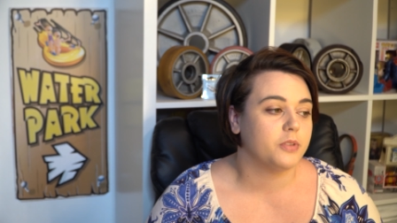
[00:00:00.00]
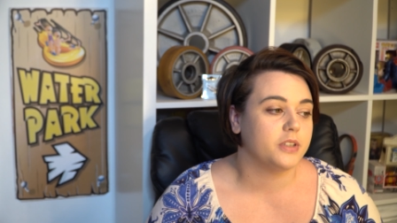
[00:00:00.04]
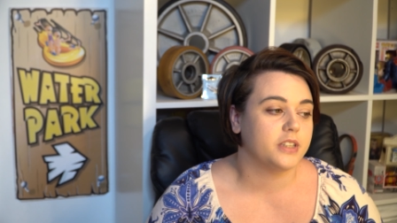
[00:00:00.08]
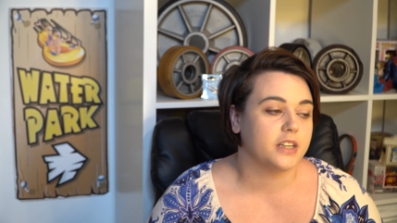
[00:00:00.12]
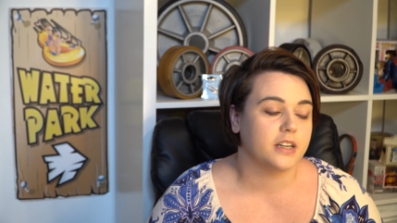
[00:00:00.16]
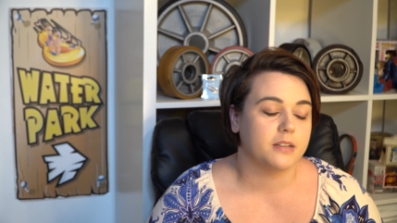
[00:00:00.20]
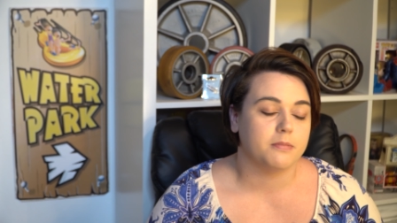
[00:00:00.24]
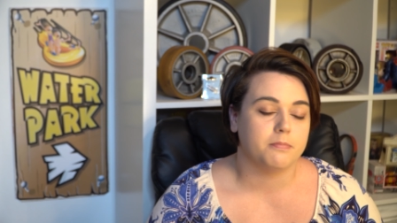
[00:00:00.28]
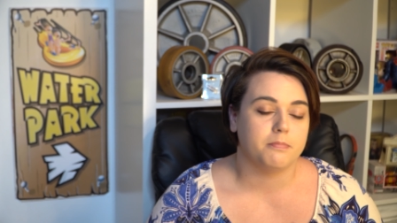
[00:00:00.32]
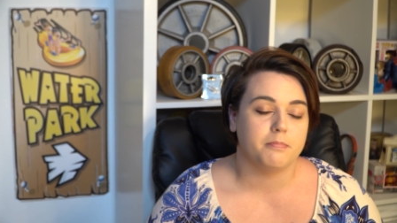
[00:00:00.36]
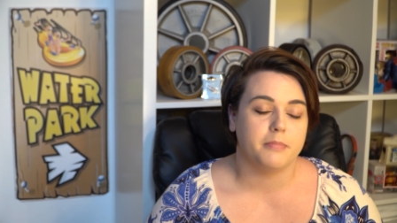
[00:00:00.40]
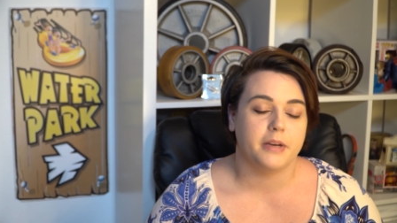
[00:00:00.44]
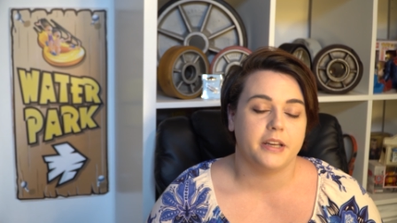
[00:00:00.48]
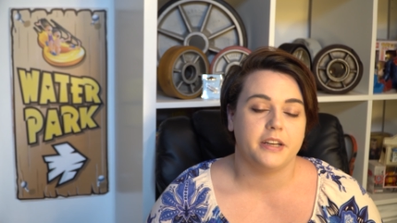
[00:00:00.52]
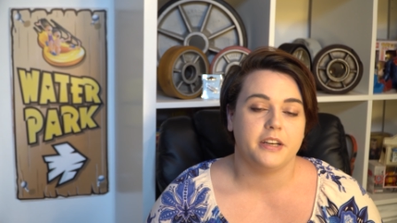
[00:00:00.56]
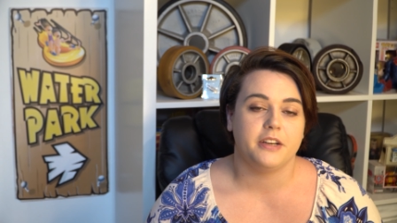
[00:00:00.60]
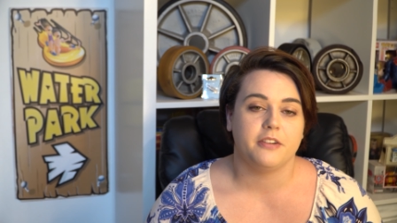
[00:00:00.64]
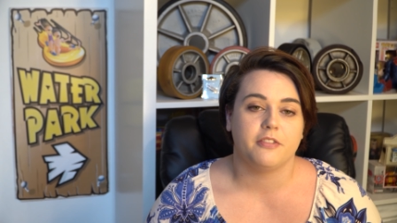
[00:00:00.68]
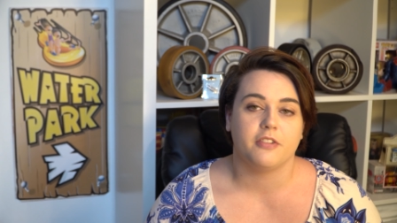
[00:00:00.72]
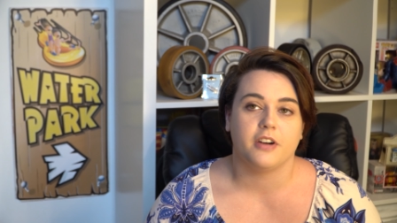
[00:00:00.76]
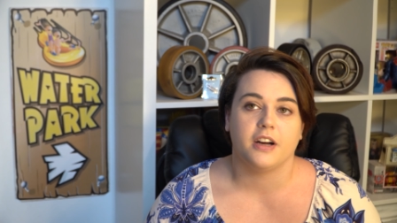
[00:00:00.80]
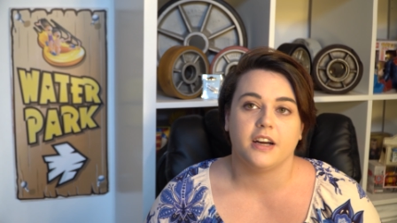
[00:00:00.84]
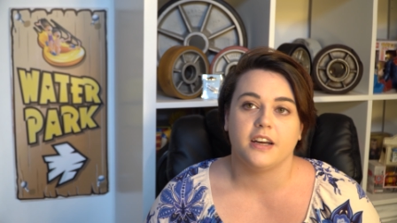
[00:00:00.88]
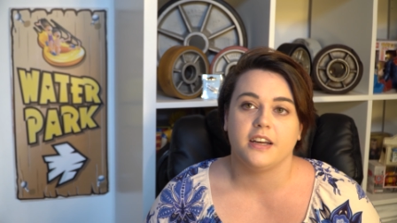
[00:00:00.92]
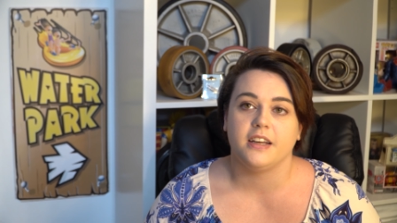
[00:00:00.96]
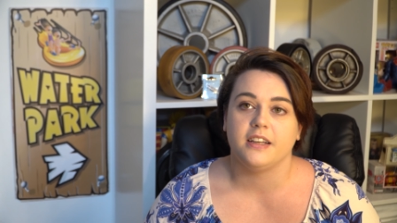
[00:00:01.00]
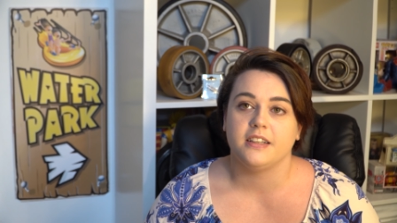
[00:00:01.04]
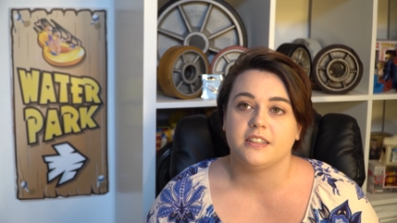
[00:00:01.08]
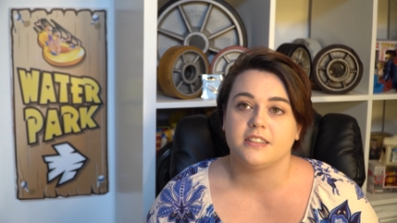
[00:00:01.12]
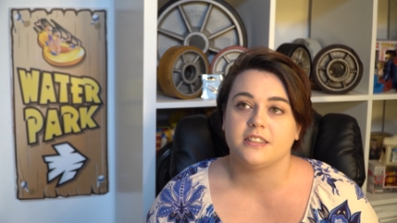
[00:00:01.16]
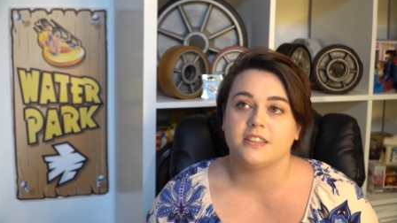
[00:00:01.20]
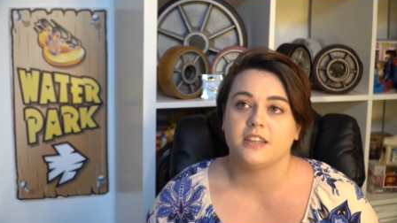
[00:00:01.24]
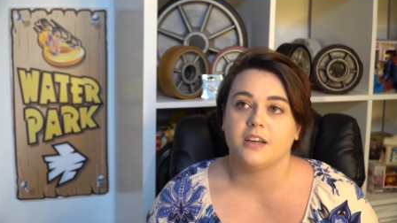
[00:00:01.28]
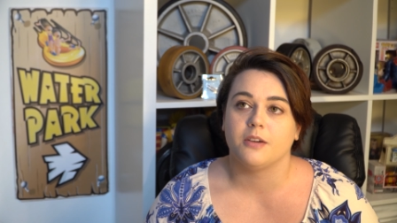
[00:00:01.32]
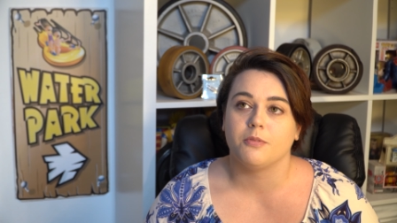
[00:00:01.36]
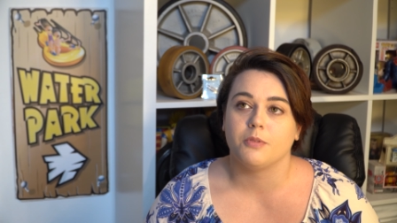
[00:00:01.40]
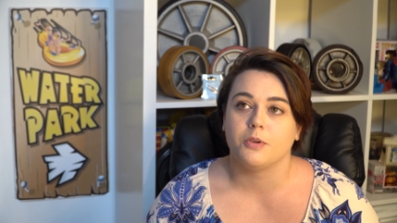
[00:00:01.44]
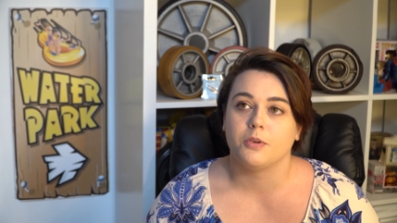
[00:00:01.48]
we'd had many
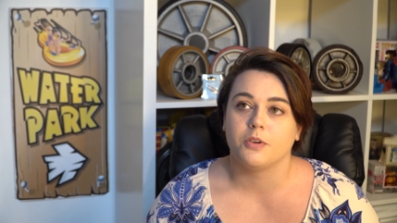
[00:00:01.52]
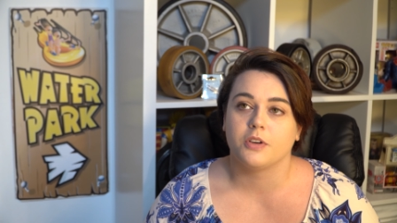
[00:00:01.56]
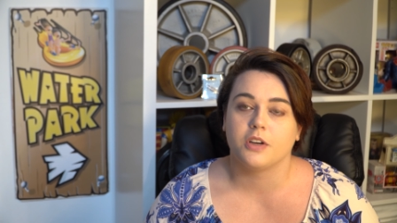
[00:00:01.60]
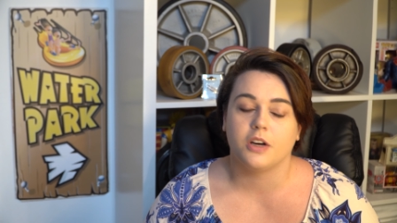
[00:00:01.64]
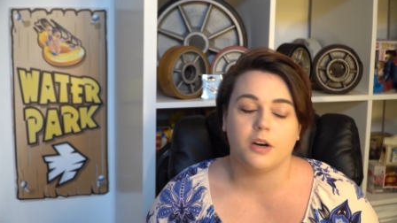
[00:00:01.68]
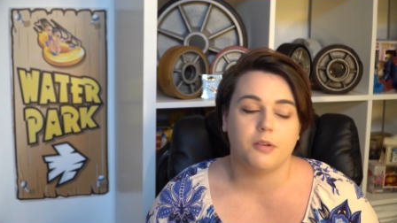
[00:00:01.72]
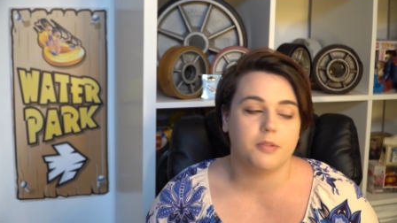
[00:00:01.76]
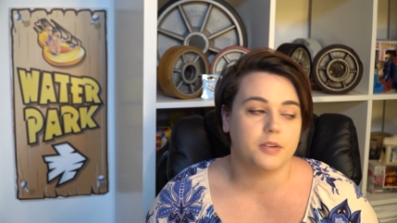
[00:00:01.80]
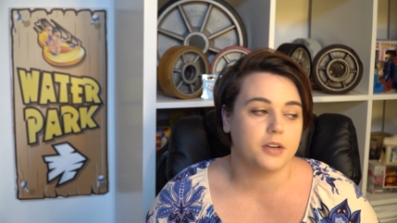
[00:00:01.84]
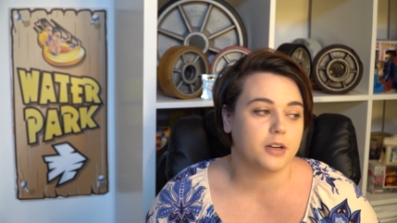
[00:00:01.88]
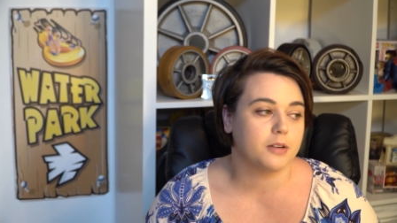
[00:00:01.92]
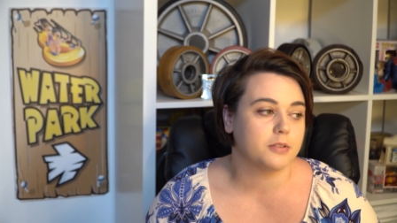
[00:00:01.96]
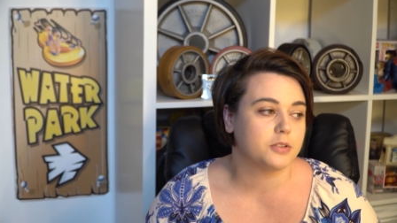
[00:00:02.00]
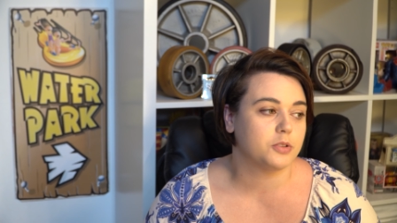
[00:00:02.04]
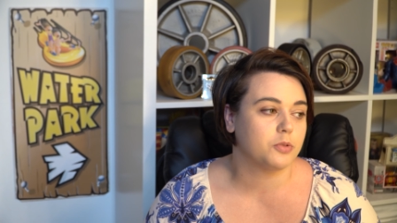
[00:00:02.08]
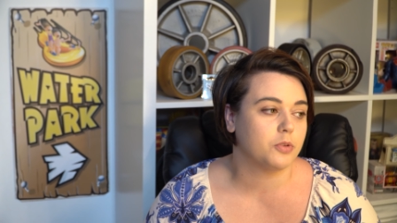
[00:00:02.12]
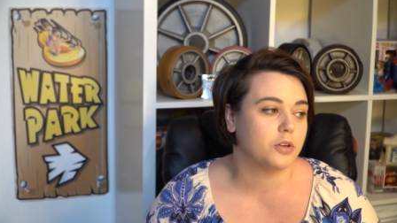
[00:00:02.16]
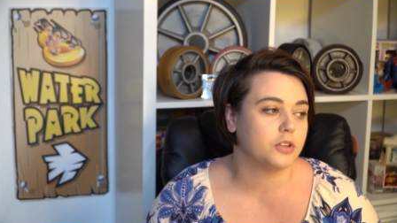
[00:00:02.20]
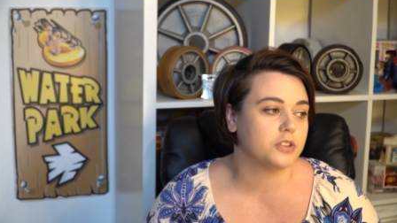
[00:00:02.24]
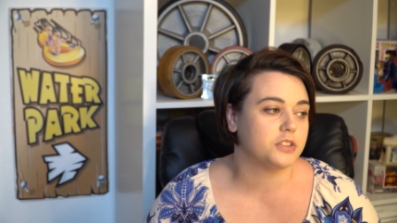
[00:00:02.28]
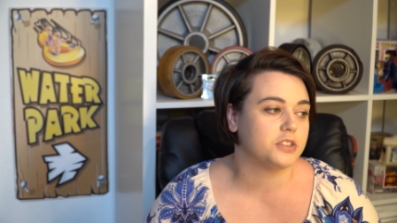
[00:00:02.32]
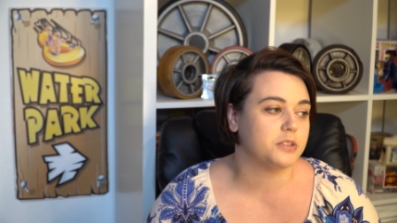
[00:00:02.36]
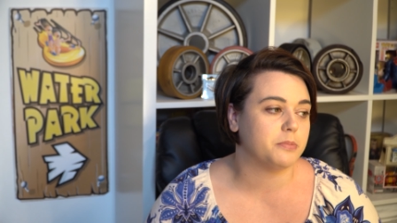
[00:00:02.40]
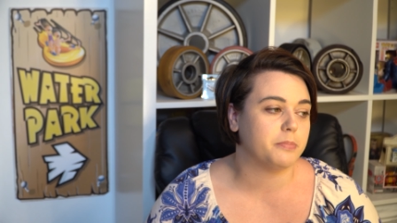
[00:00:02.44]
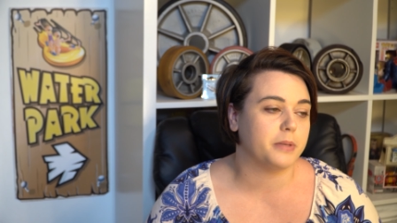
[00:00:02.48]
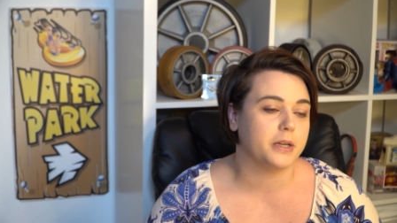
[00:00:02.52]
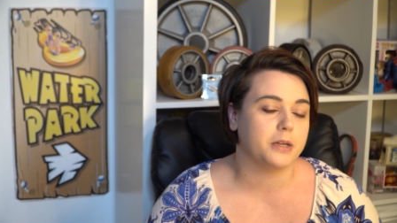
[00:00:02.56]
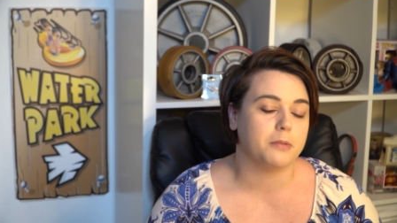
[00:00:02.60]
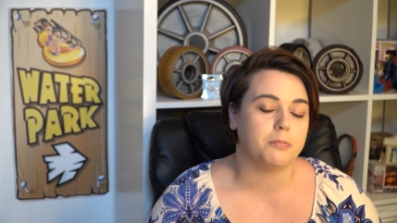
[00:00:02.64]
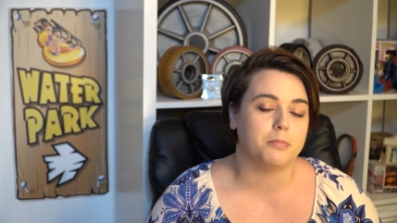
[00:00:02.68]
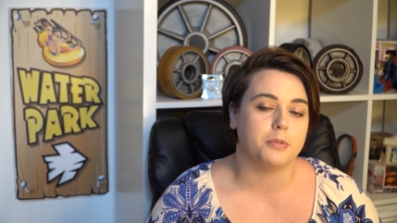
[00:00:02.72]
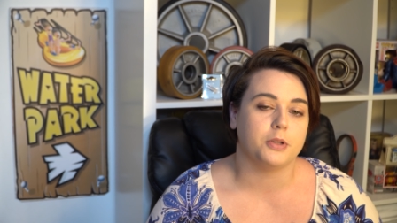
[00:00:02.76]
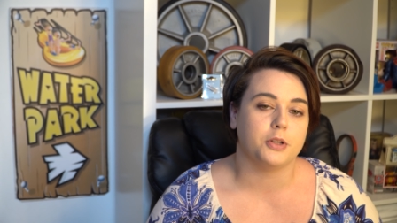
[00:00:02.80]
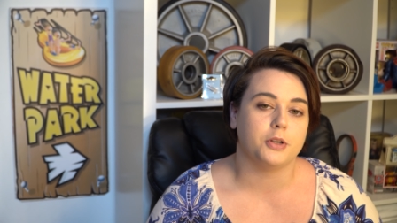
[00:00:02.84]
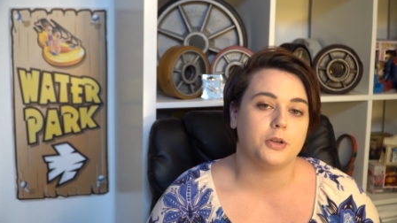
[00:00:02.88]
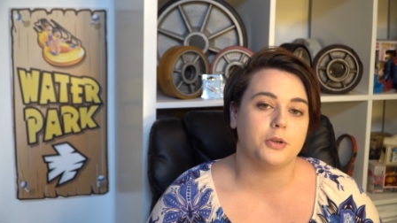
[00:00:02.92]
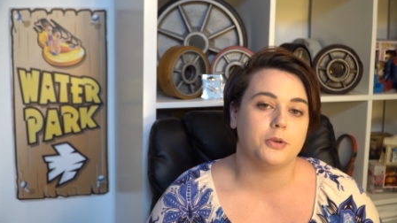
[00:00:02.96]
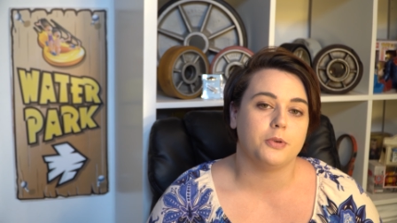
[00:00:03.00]
rides and we were coming up towards the Big
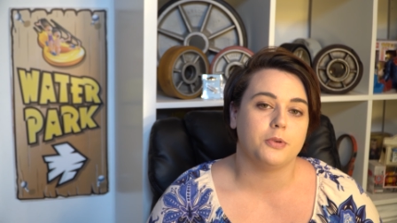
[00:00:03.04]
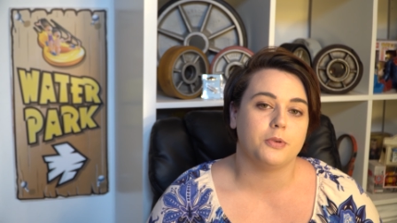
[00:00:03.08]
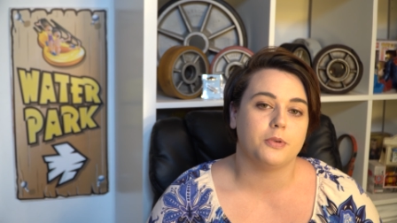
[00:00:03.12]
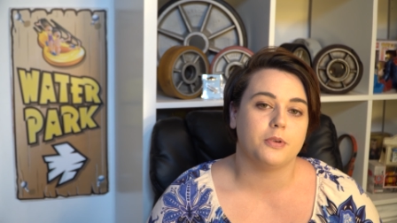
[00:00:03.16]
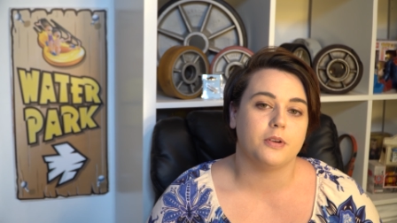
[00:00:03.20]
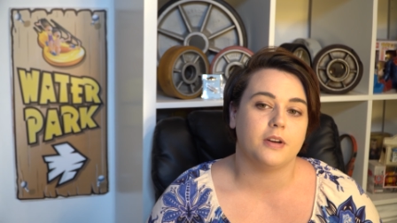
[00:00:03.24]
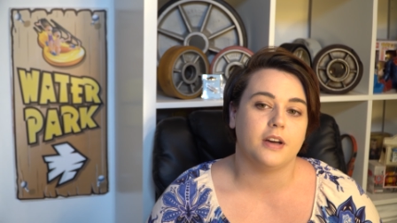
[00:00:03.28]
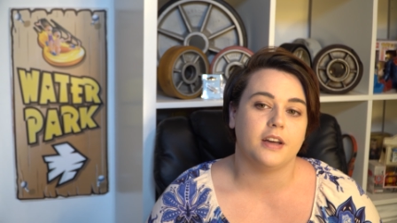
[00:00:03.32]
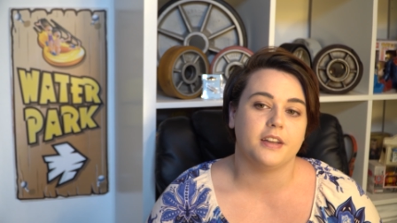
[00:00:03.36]
Blue,